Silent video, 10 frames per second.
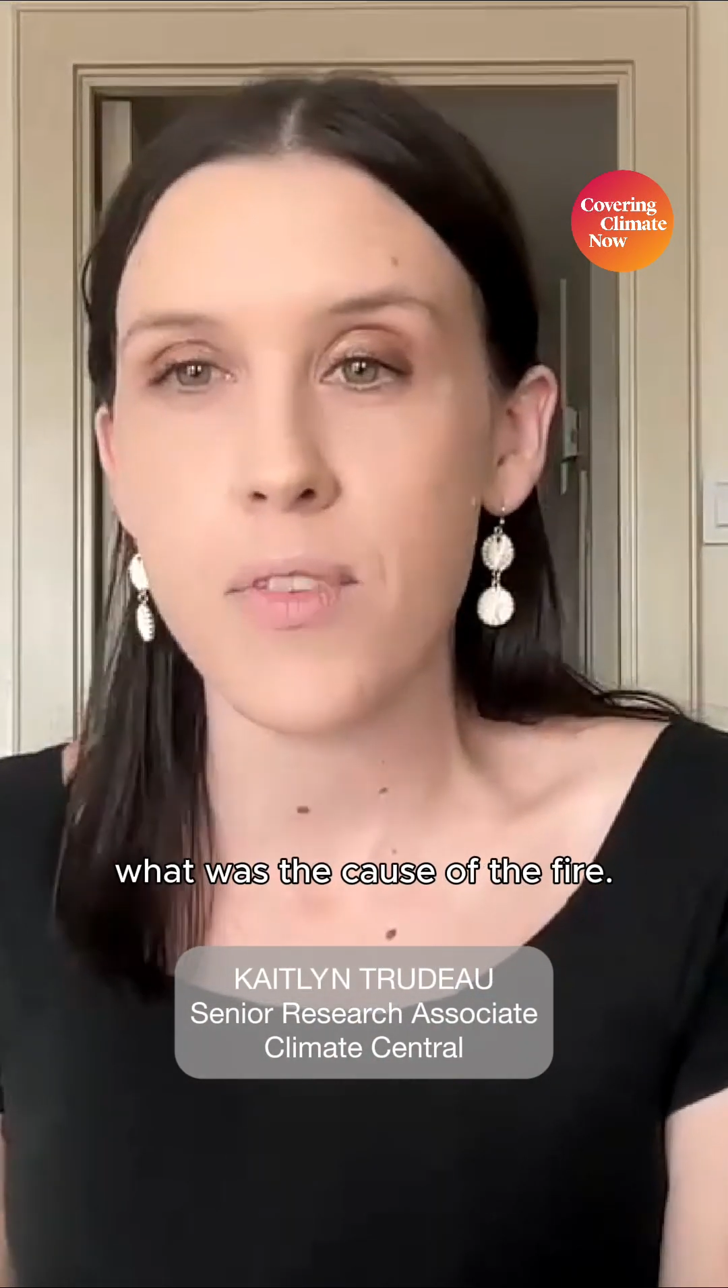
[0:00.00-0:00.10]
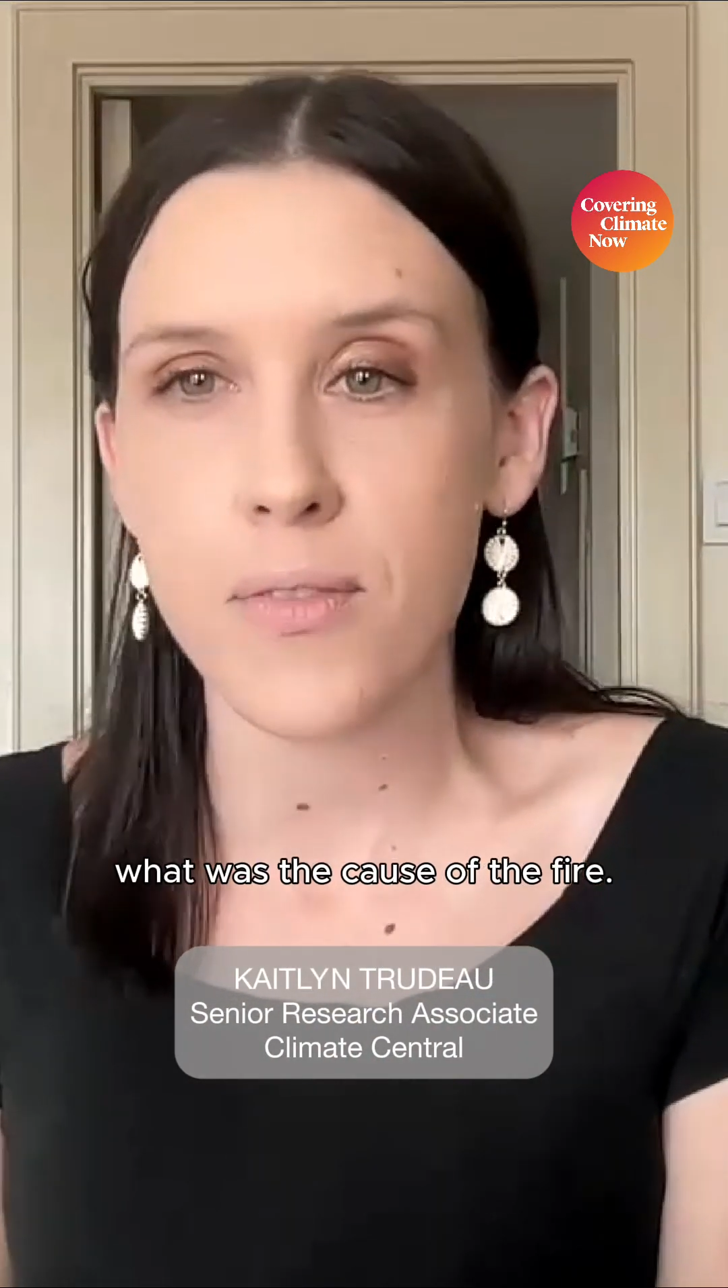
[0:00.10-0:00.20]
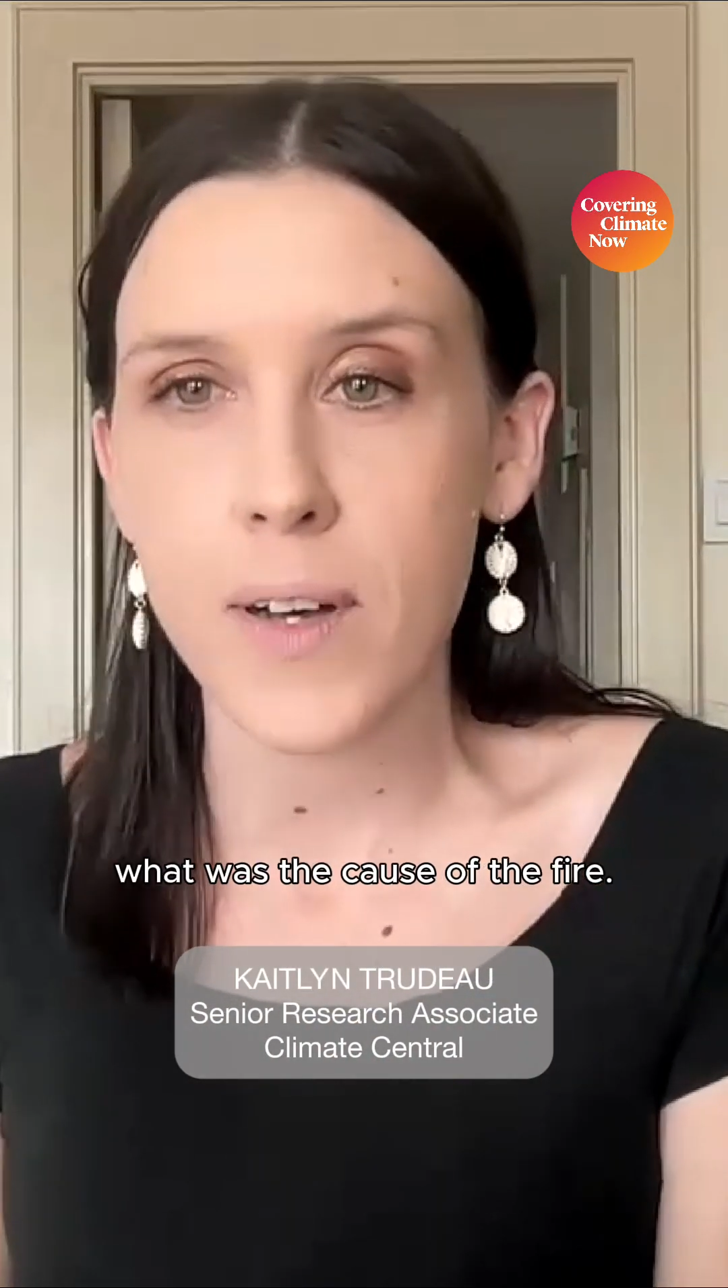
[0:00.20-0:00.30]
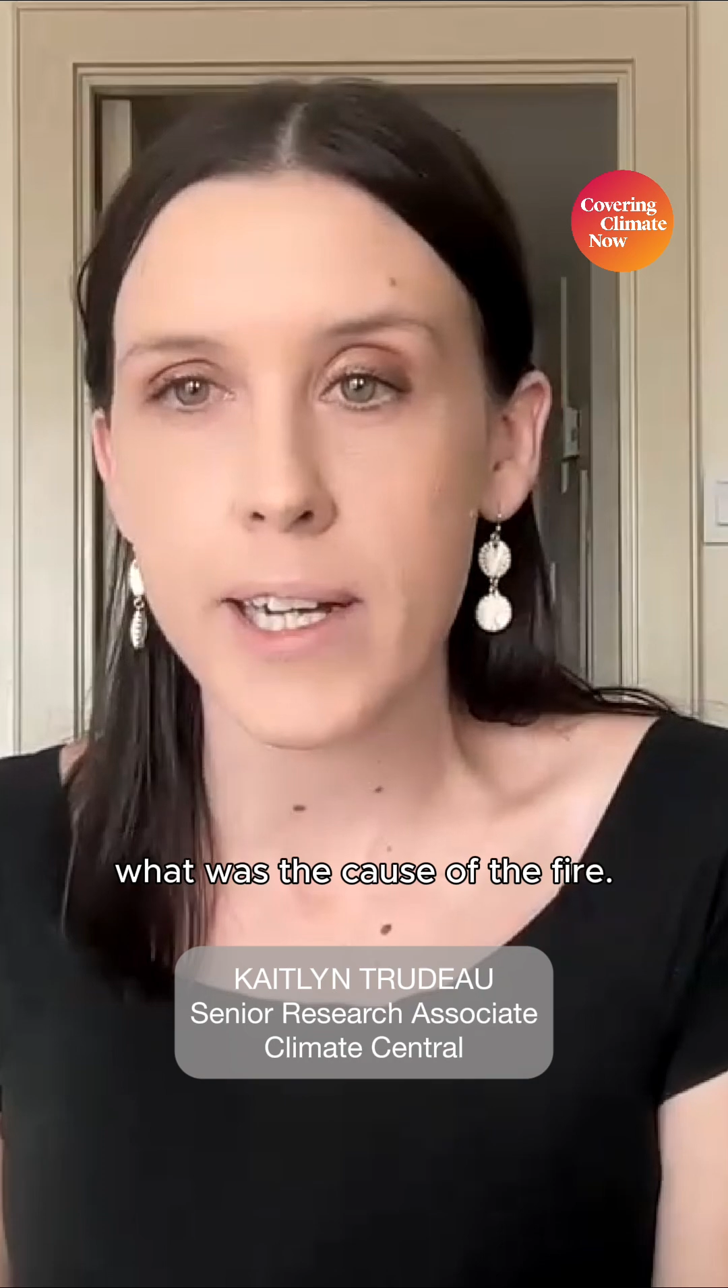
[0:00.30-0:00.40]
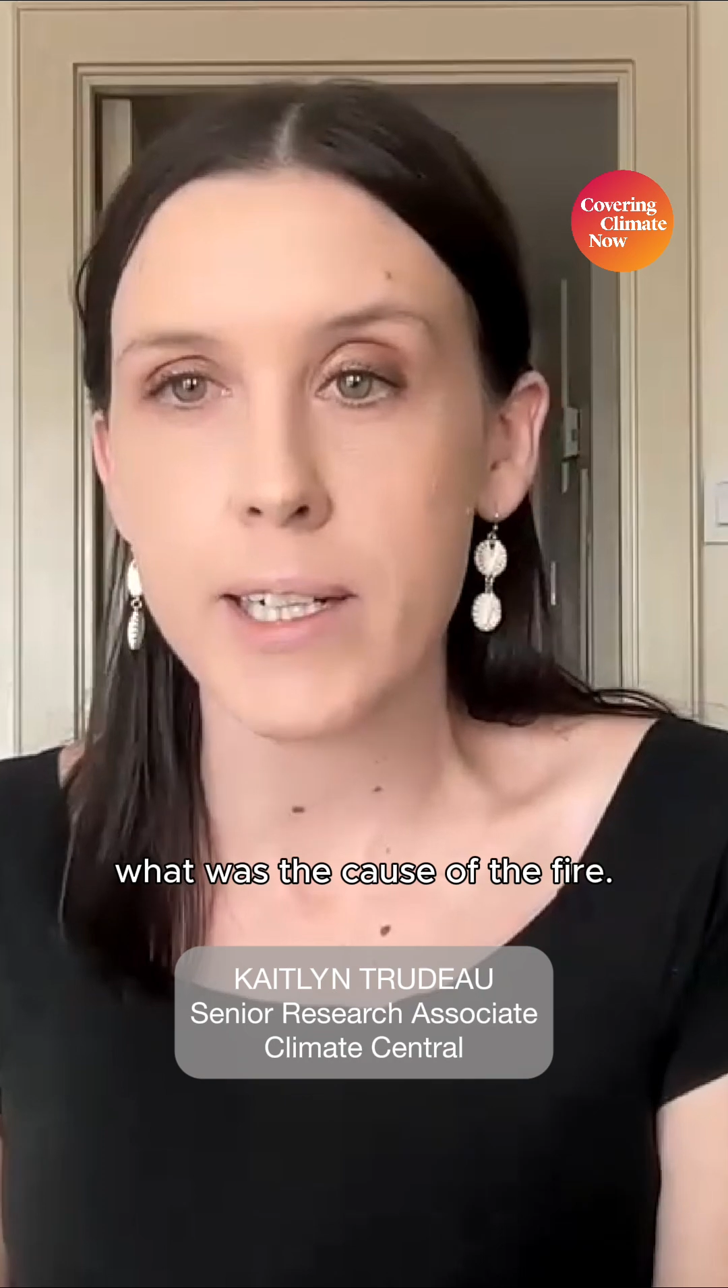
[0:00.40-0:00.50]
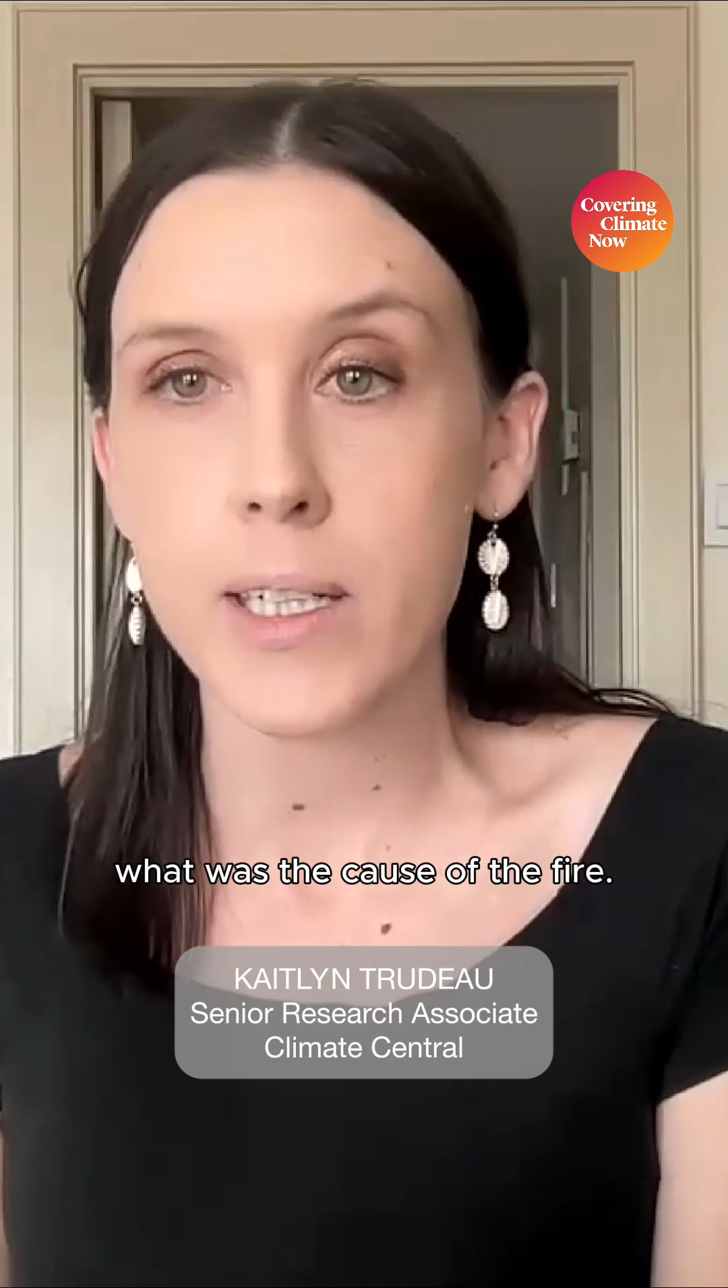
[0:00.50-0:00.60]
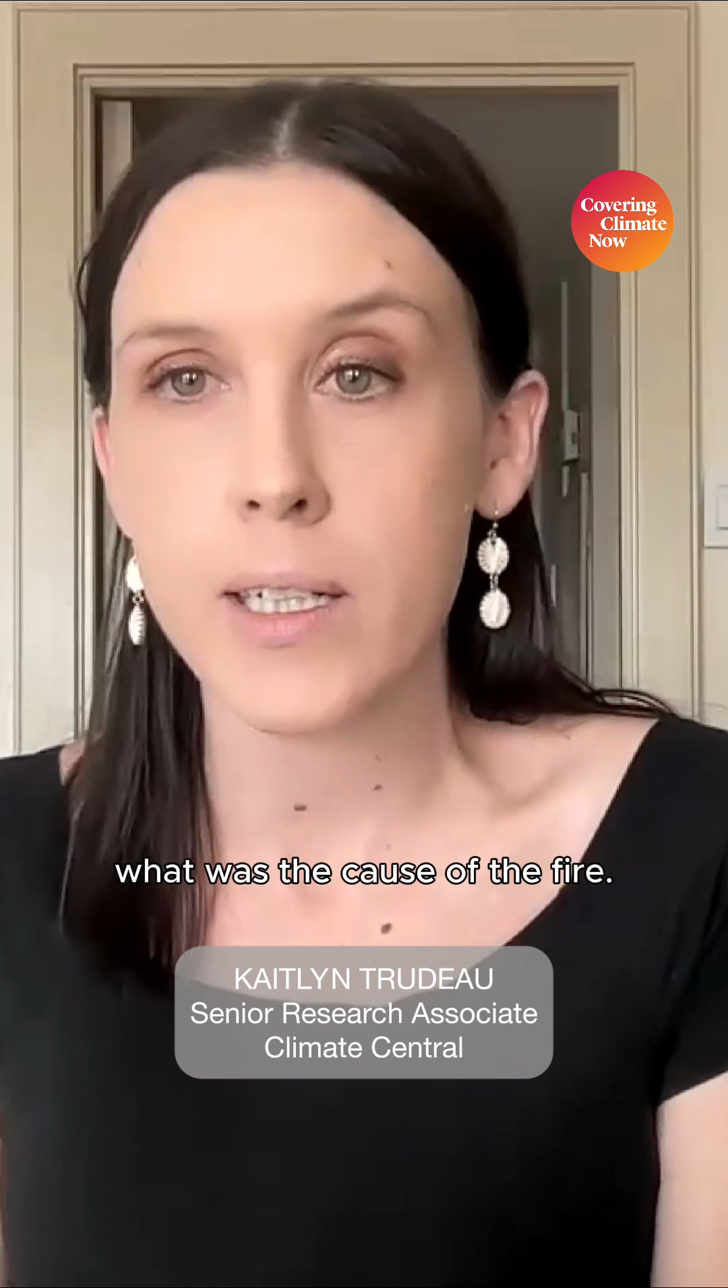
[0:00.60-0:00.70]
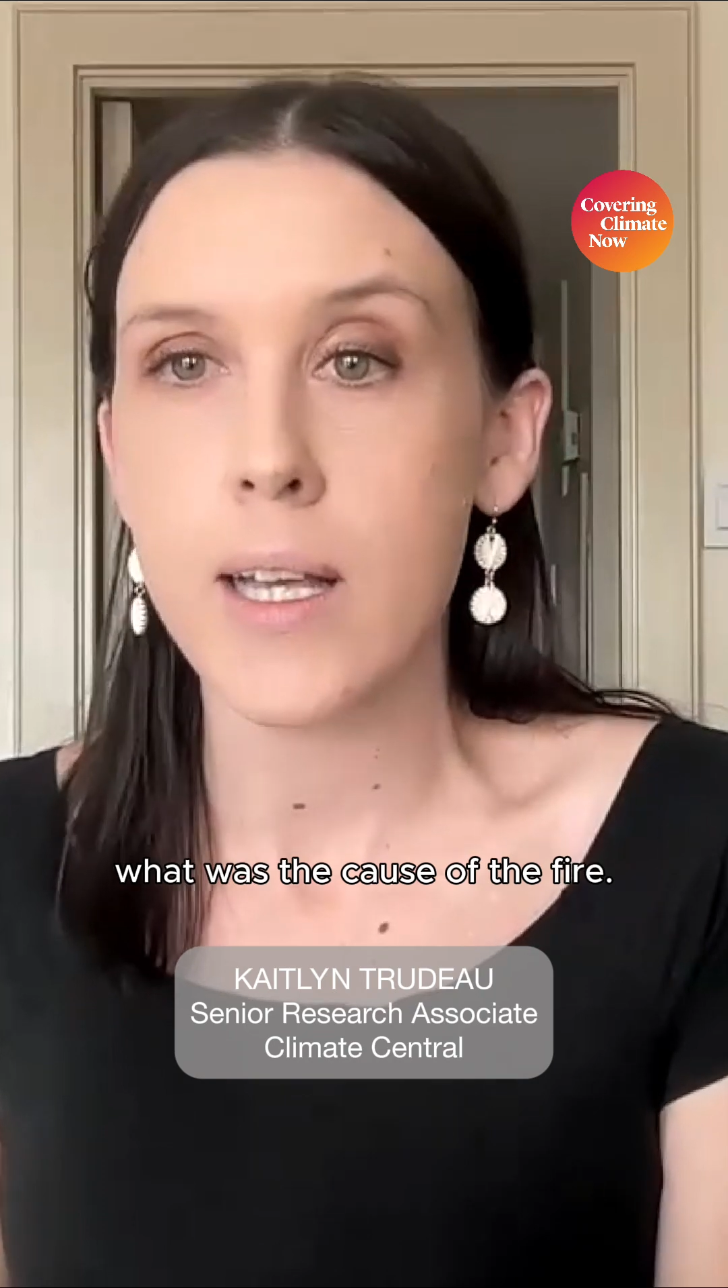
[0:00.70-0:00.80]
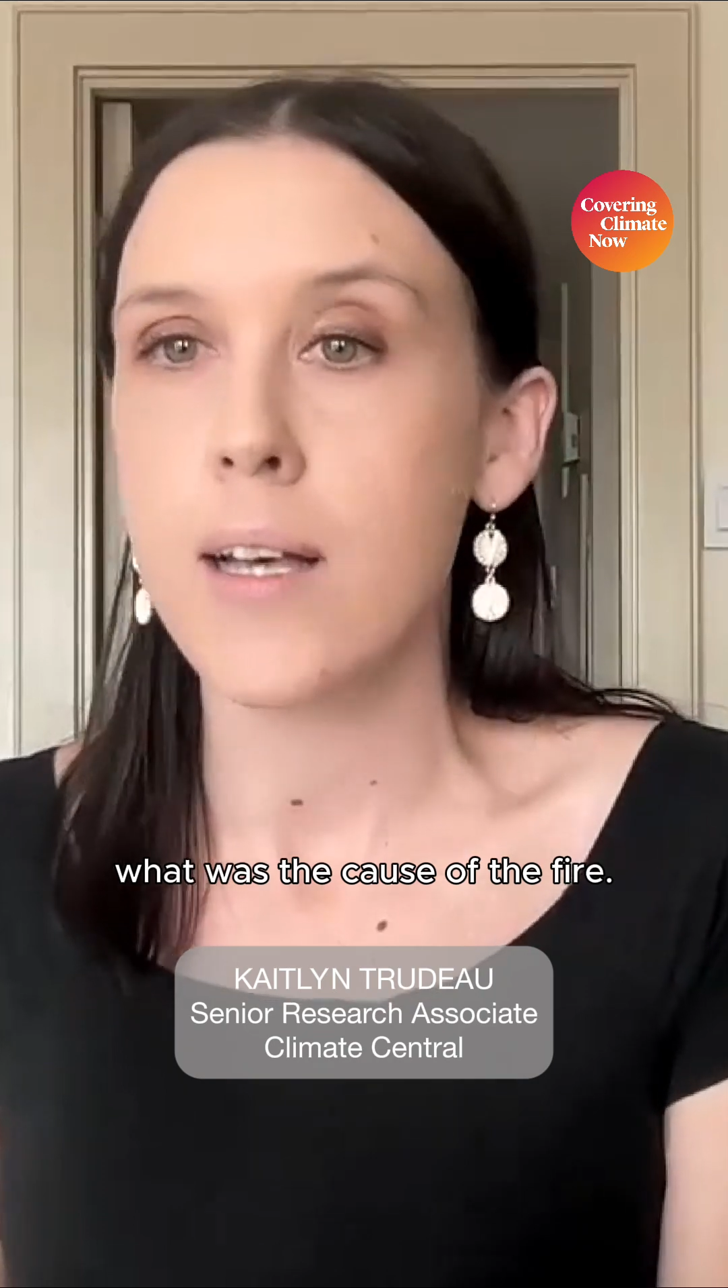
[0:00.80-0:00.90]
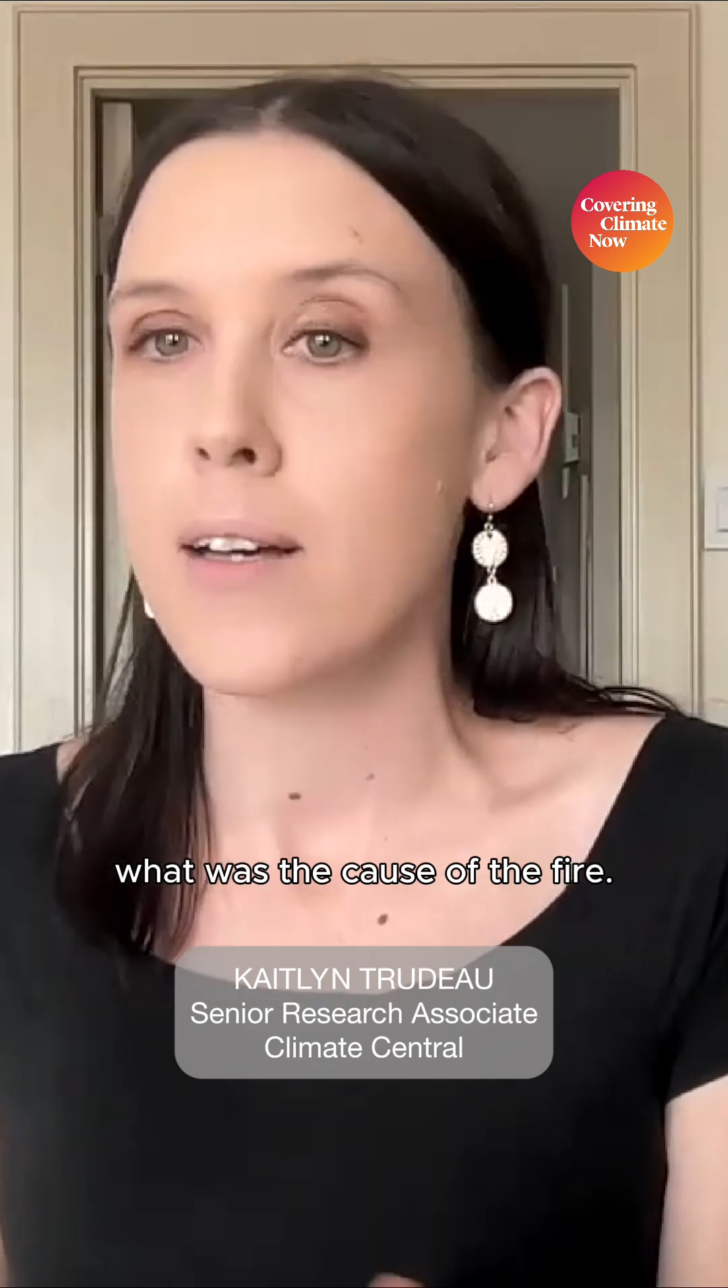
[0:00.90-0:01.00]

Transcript: of the fire.